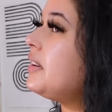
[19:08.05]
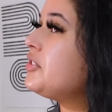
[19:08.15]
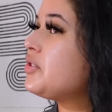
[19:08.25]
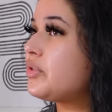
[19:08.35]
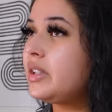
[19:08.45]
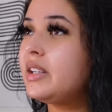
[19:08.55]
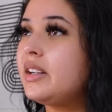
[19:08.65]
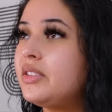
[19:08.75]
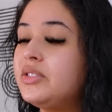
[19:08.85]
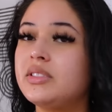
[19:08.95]
I should straighten
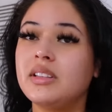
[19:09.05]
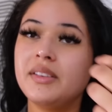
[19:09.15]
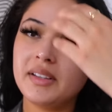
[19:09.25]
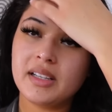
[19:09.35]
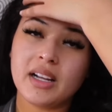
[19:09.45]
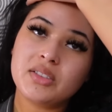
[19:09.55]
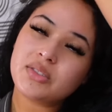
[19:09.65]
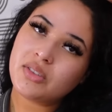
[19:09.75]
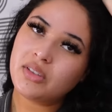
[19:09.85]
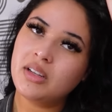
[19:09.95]
it or just leave it
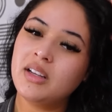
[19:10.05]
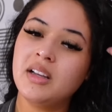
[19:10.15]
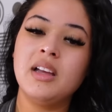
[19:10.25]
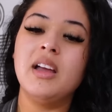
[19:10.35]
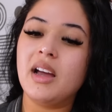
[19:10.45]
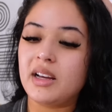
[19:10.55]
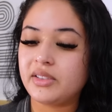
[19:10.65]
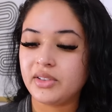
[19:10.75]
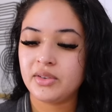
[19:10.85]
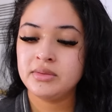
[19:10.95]
natural, I
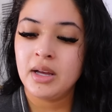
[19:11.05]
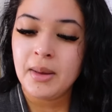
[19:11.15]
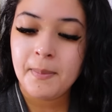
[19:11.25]
don't know.